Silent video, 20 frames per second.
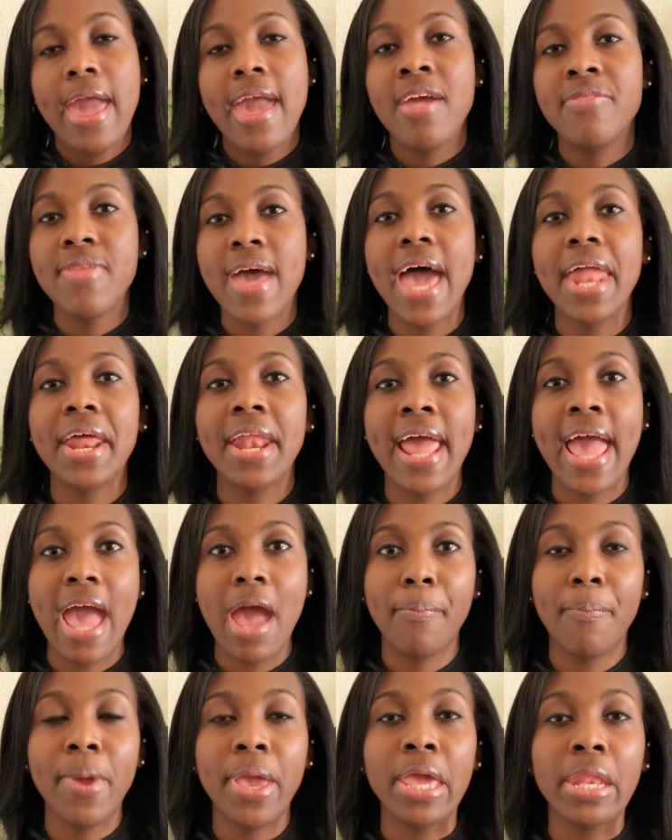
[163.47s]
And that didn't
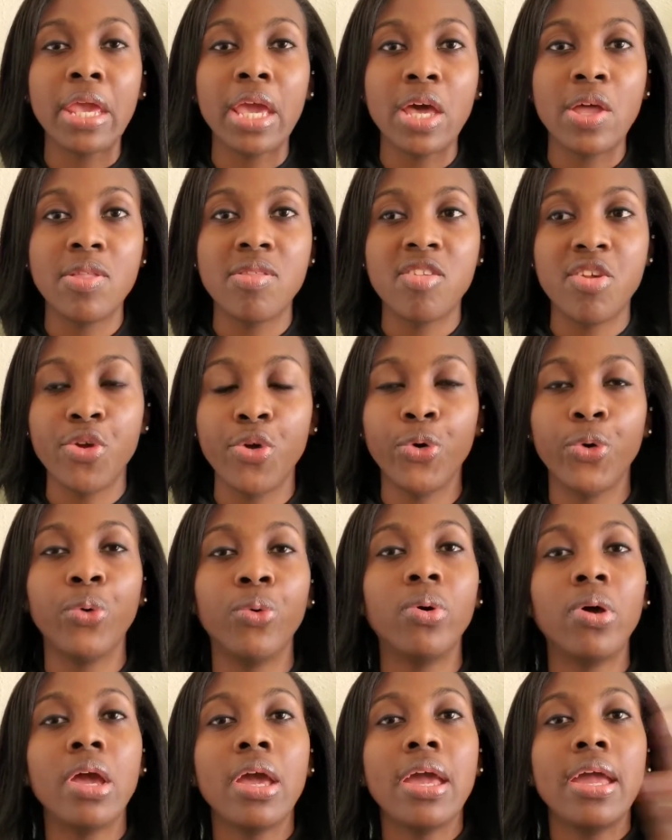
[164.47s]
happen
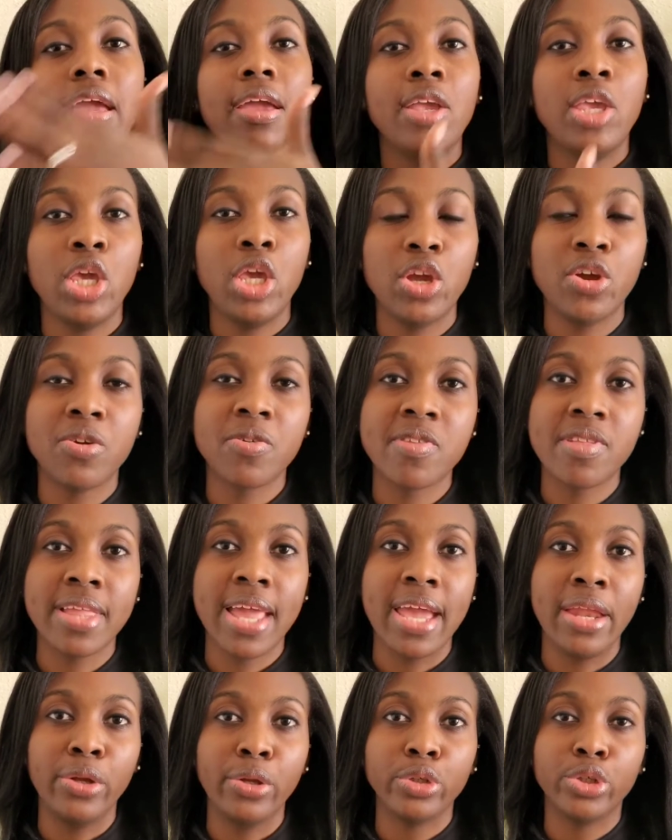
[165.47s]
until years
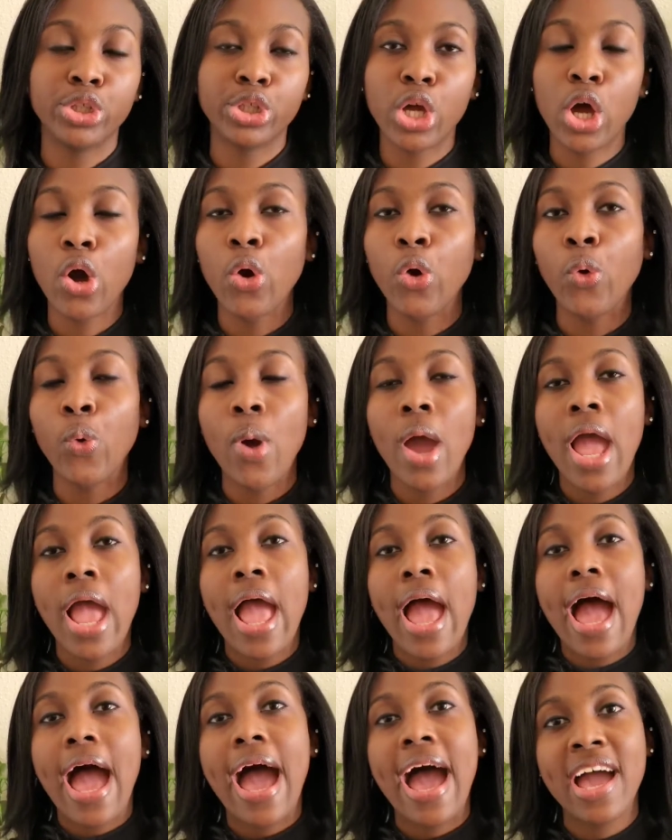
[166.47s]
later. So
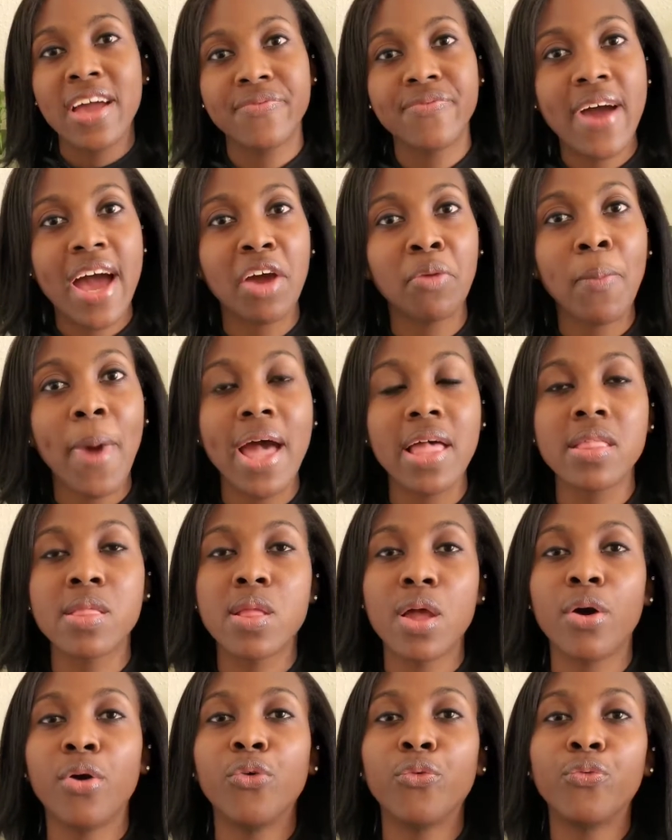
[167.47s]
I found
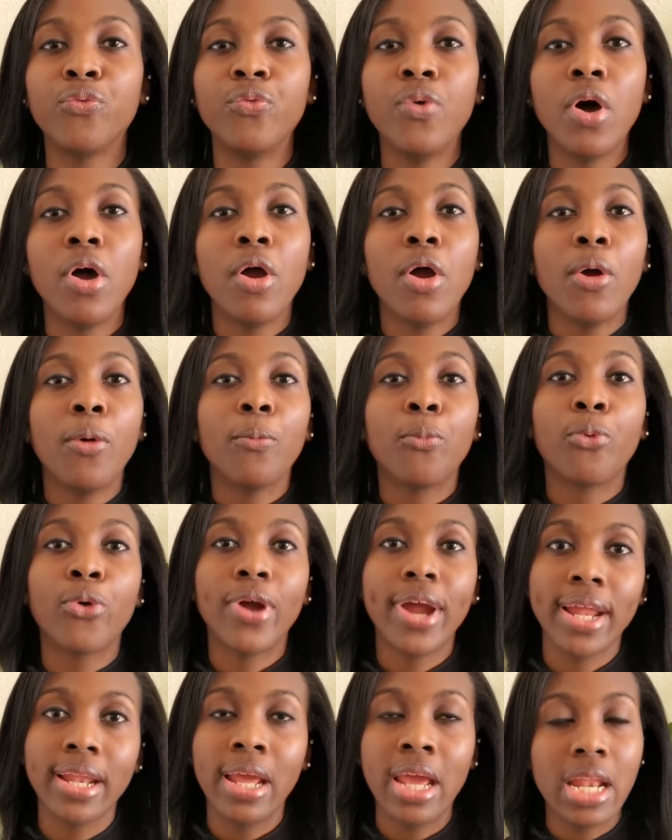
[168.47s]
myself
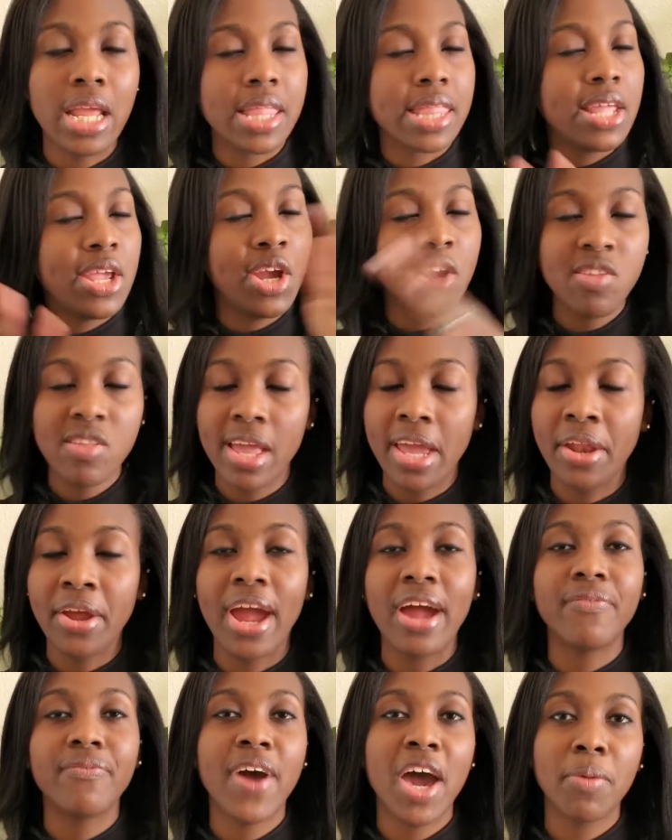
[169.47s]
pregnant. It's years later.
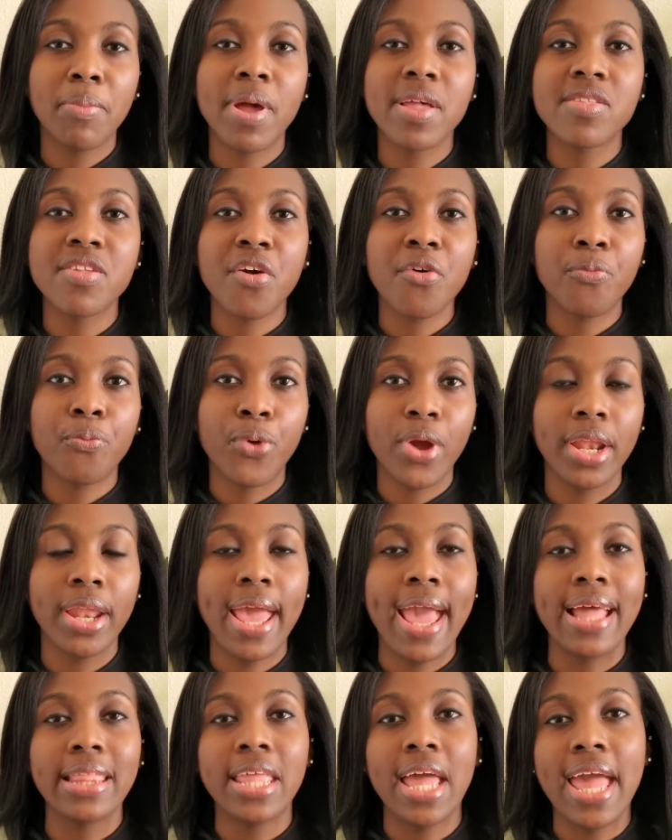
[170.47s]
I found myself
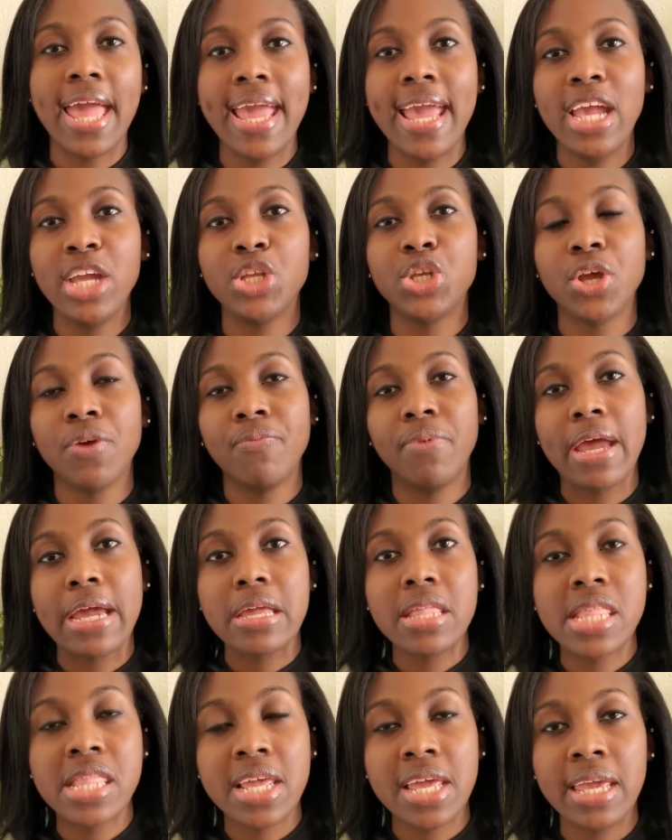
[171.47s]
pregnant at the age of
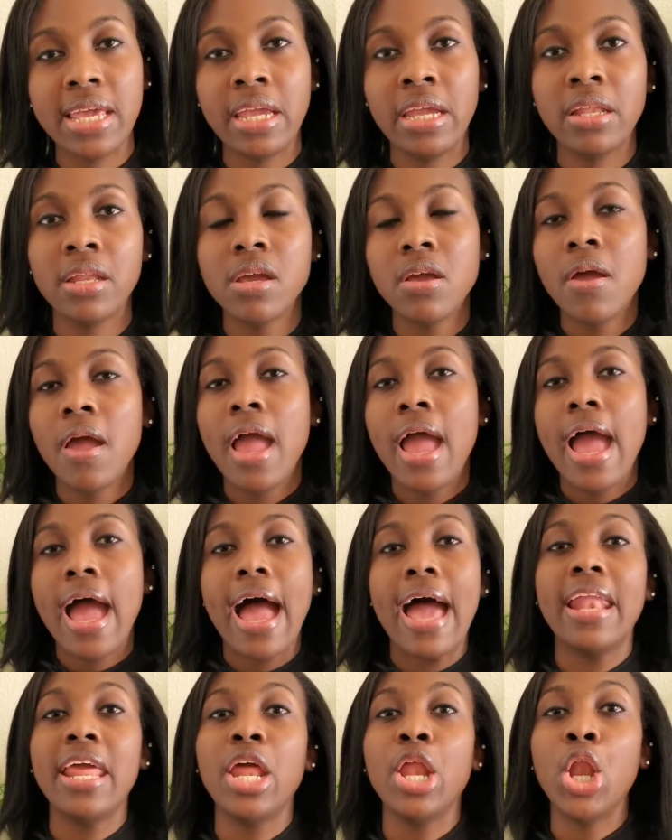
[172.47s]
19.
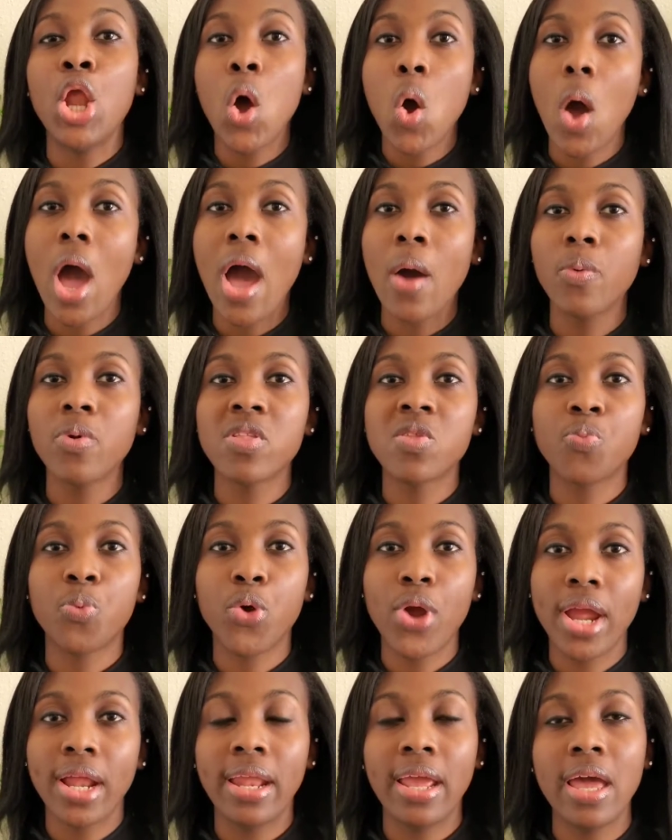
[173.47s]
I didn't know I was
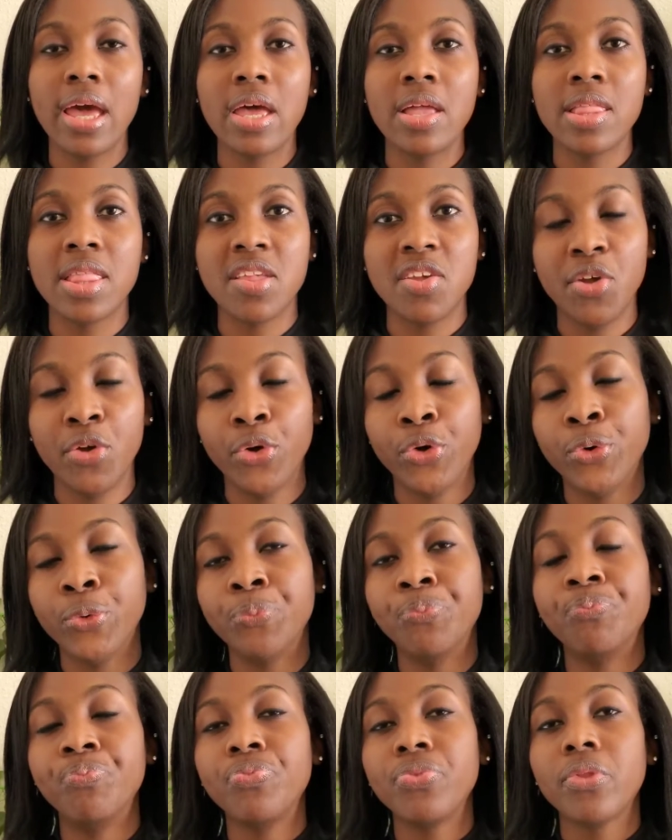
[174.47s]
pregnant
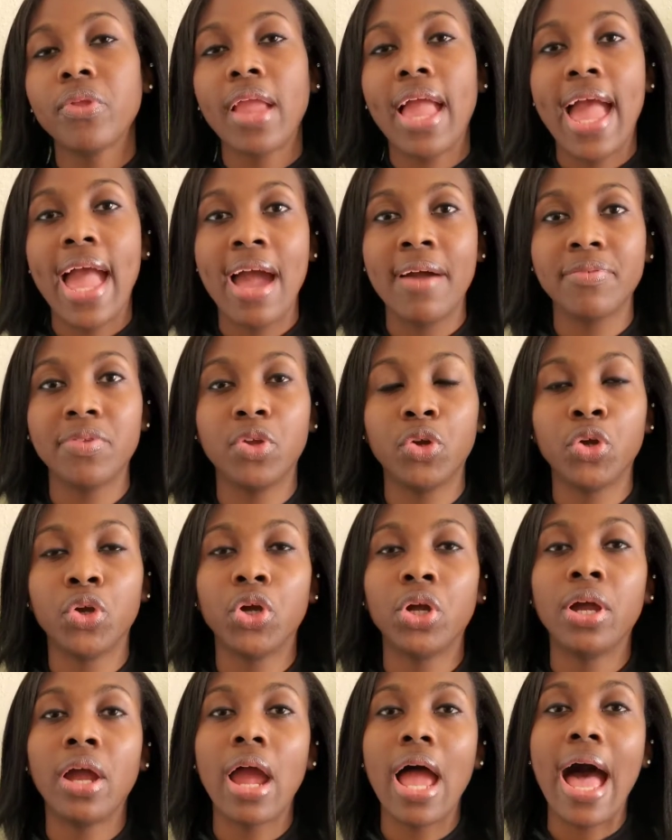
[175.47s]
until
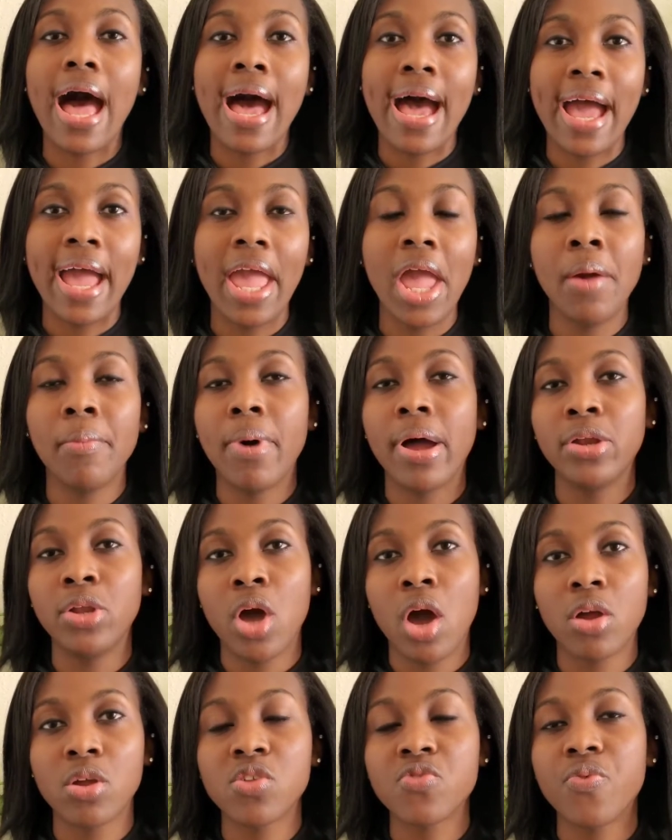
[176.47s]
after I and my
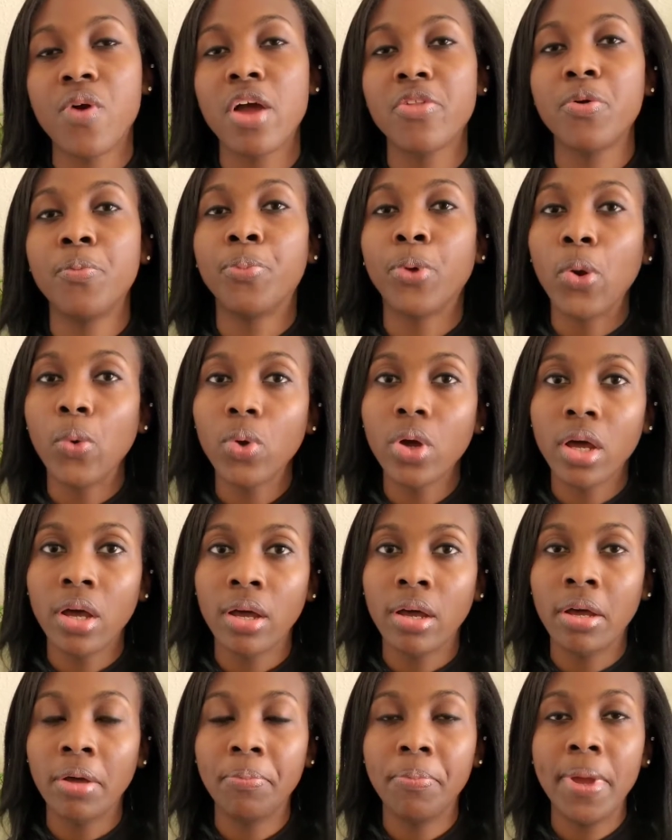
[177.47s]
daughter's father broke
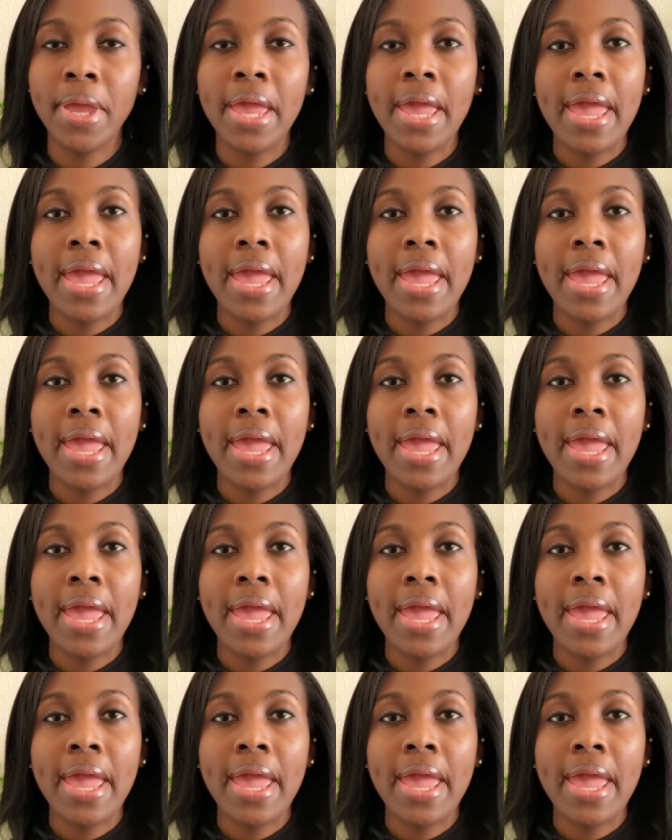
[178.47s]
up.